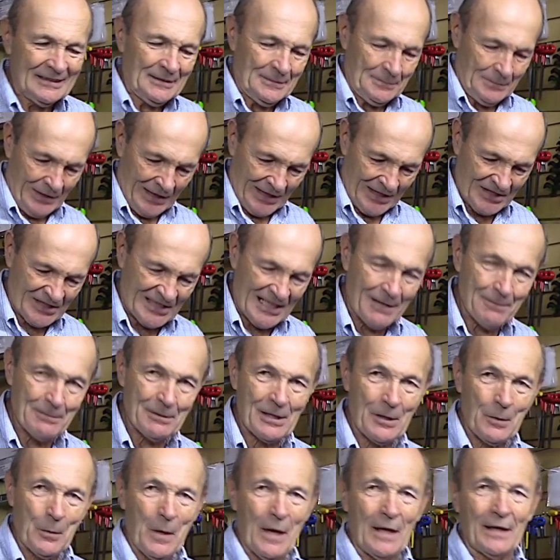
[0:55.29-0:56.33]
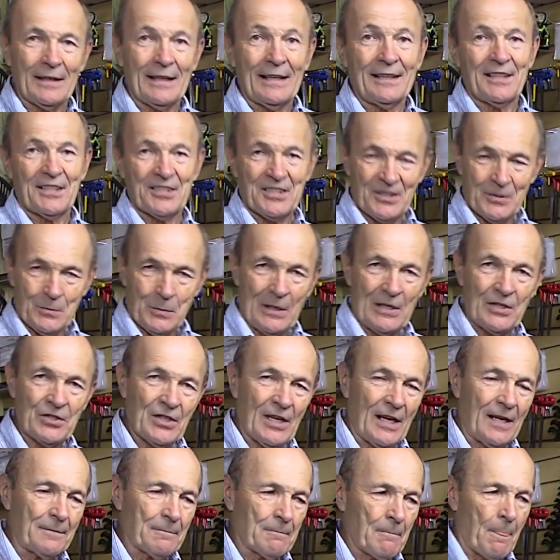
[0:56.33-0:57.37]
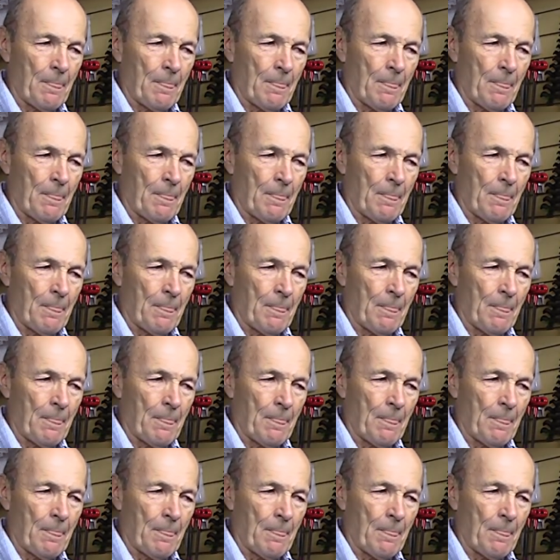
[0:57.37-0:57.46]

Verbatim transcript: but they can say what they want. And this is what he said.